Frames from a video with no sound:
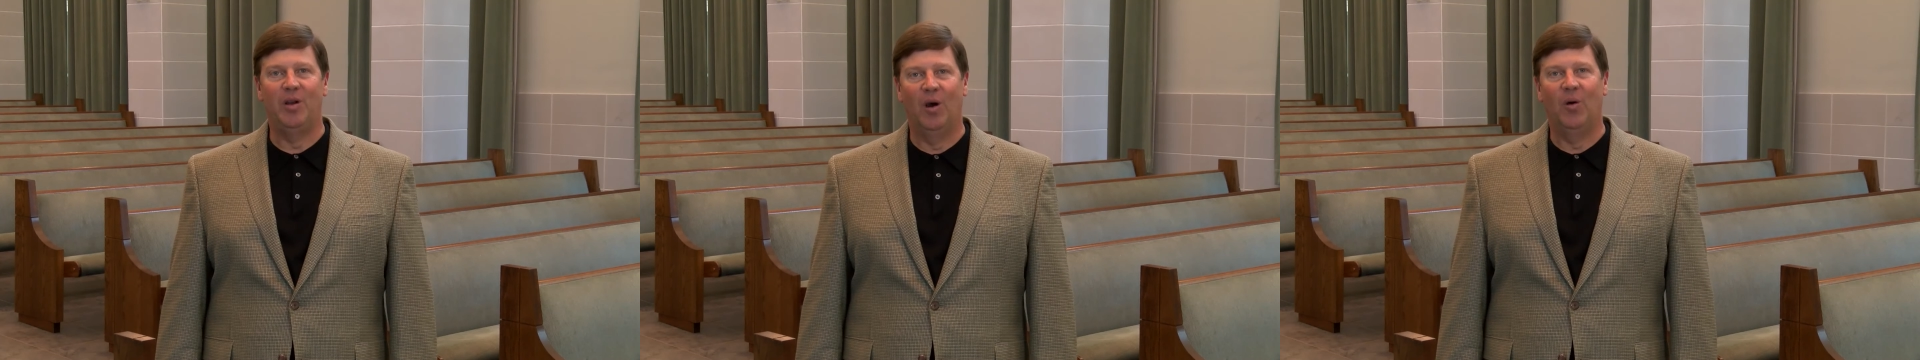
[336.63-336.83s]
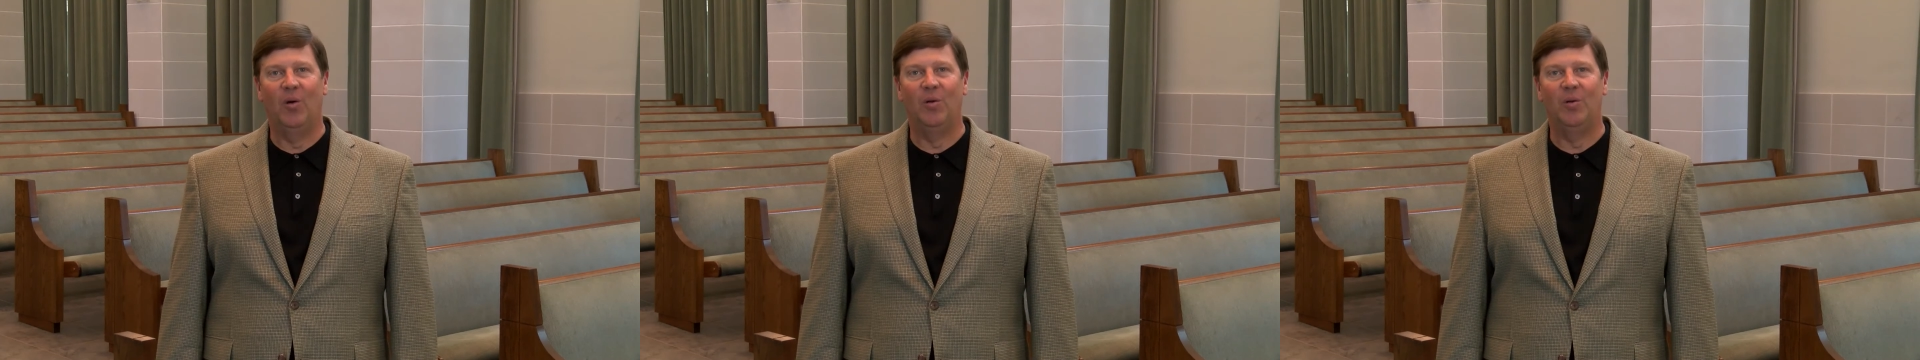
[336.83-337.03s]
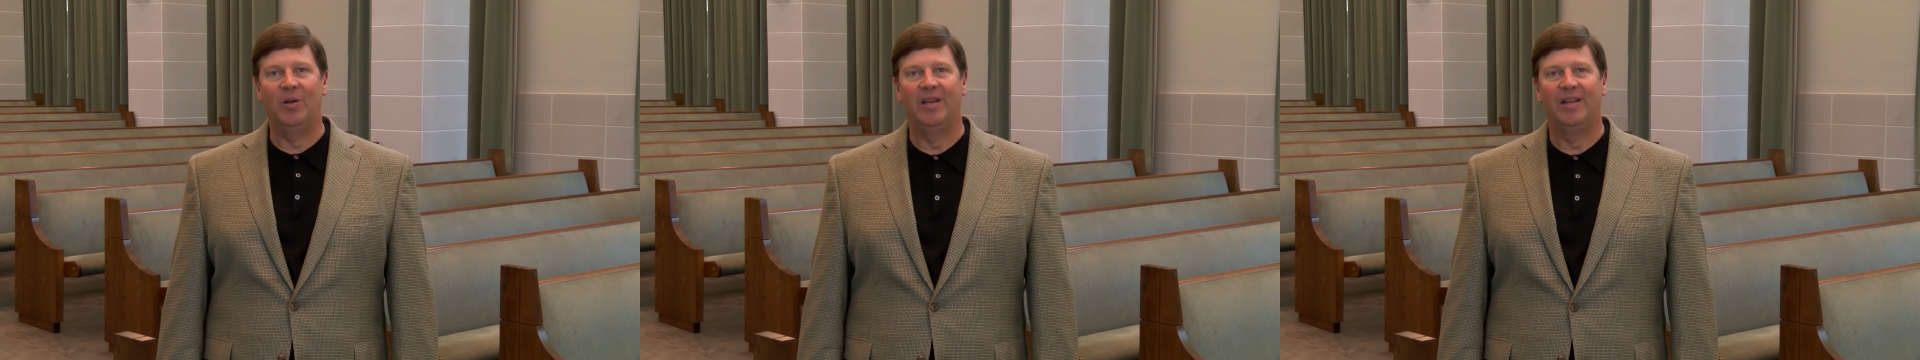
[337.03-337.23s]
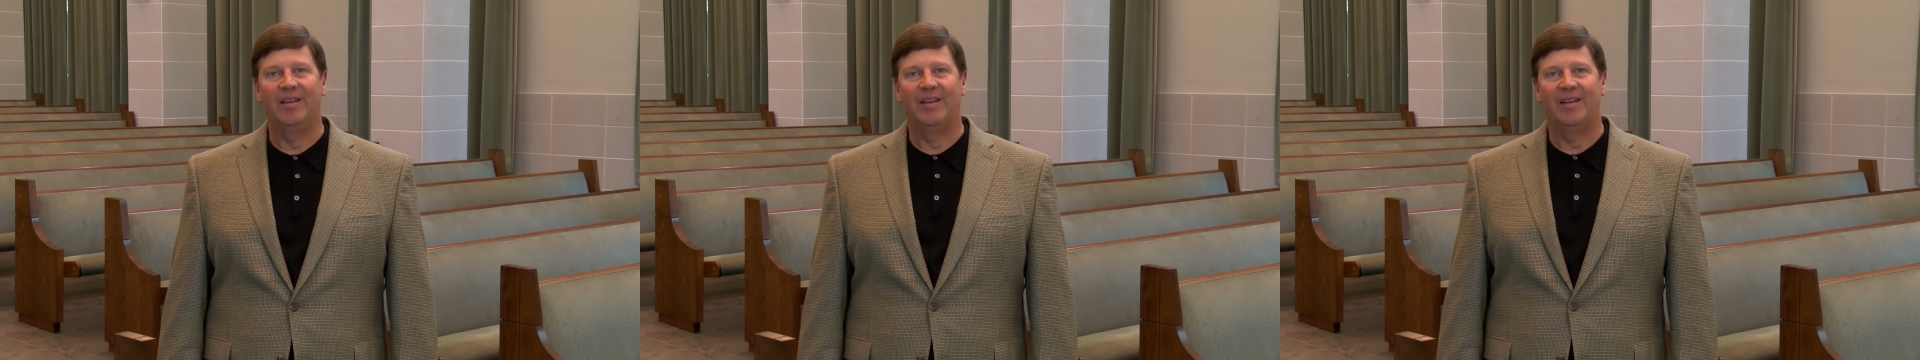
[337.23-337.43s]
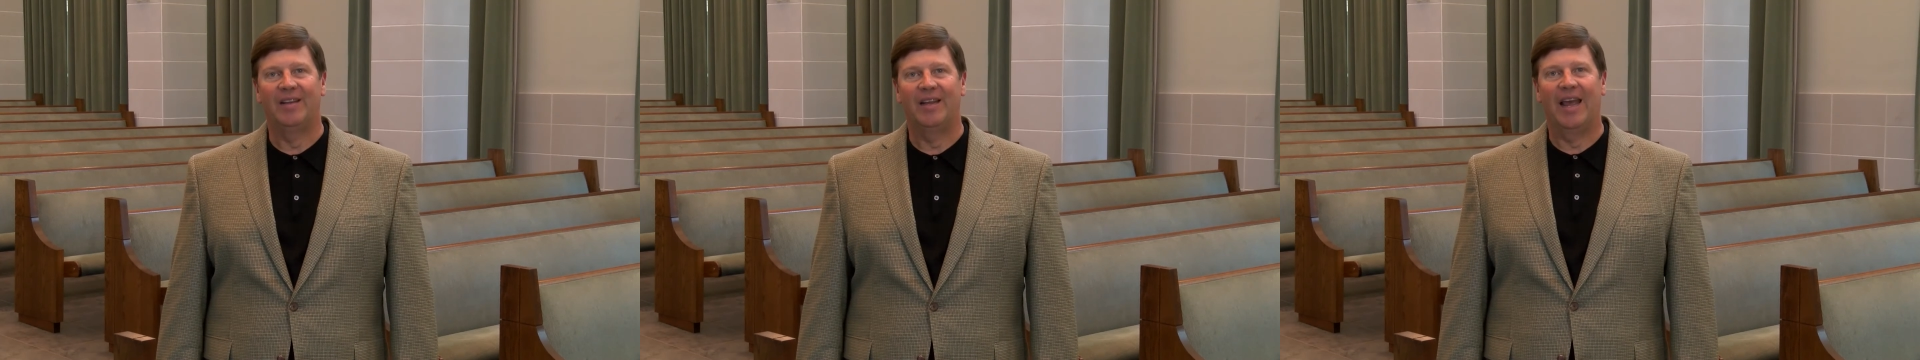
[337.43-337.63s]
goal
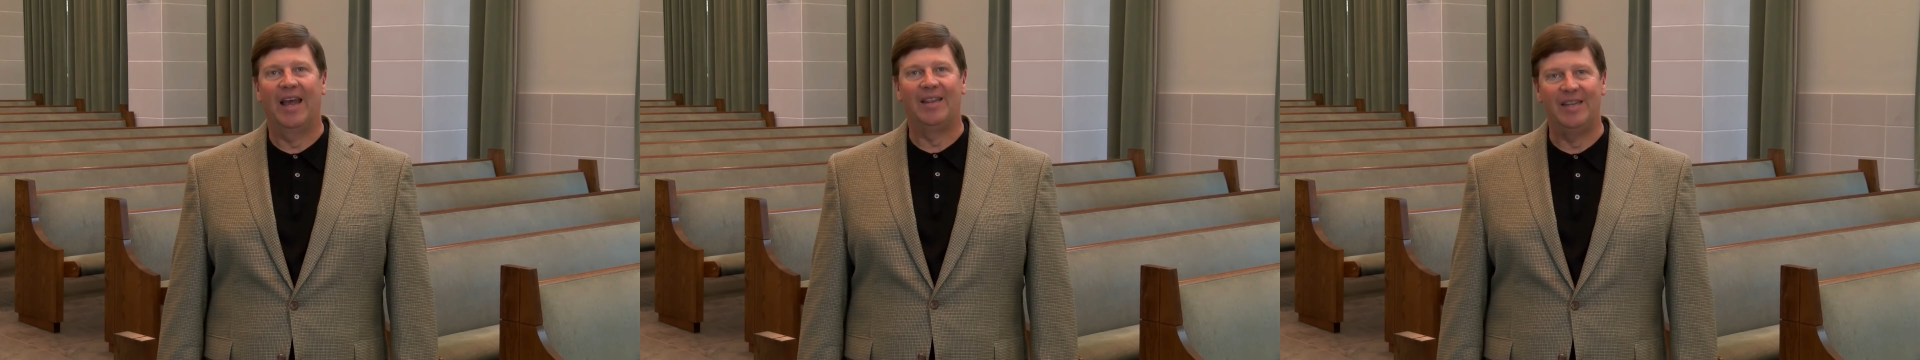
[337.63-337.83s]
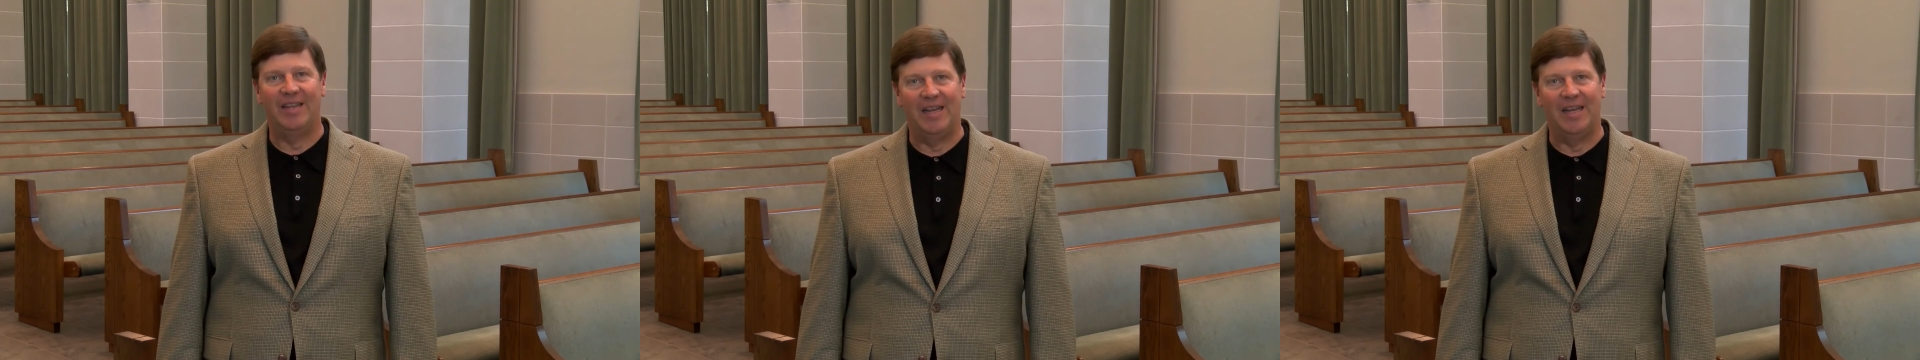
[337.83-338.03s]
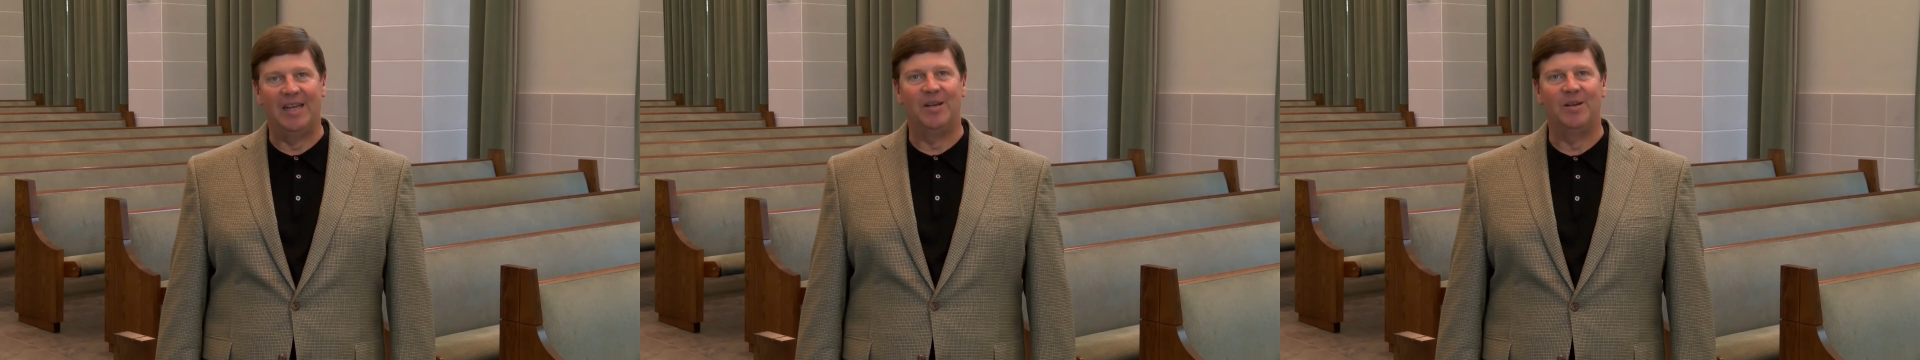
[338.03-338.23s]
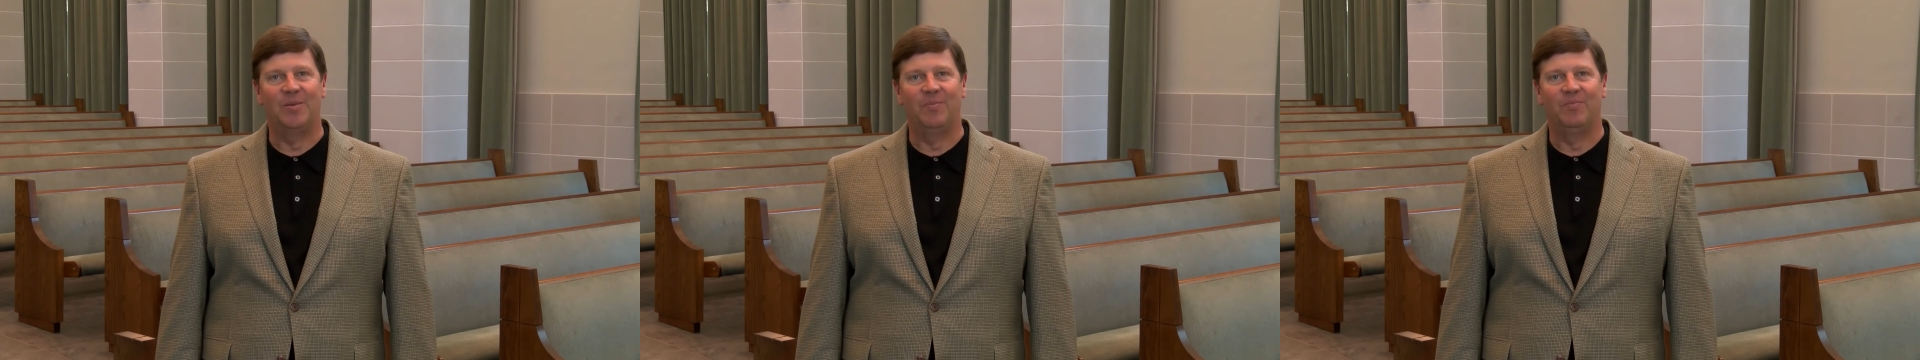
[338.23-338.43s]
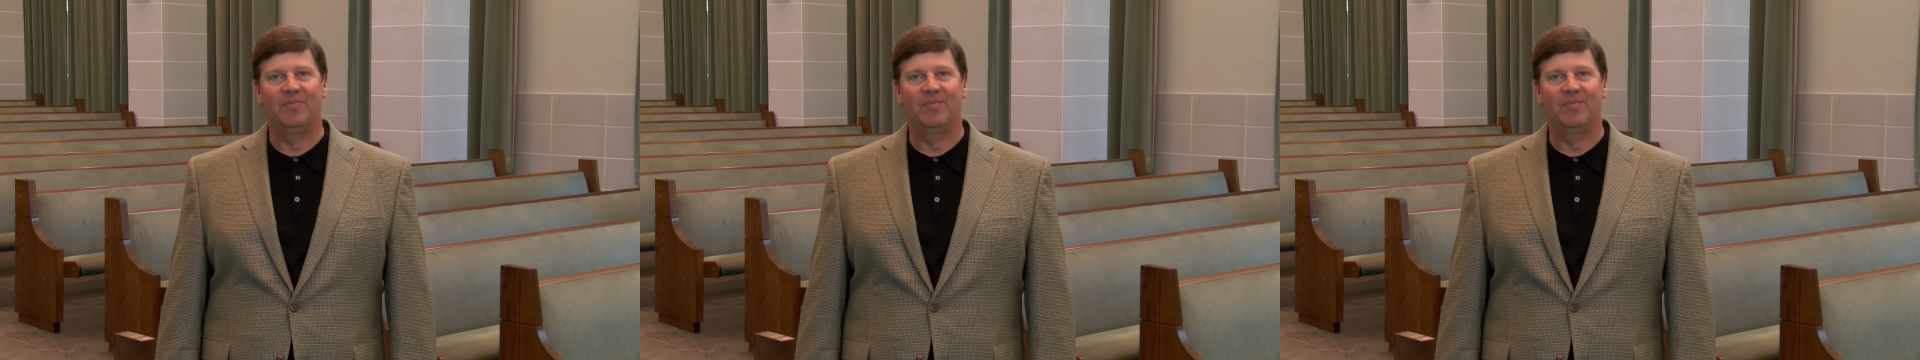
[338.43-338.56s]
at the end.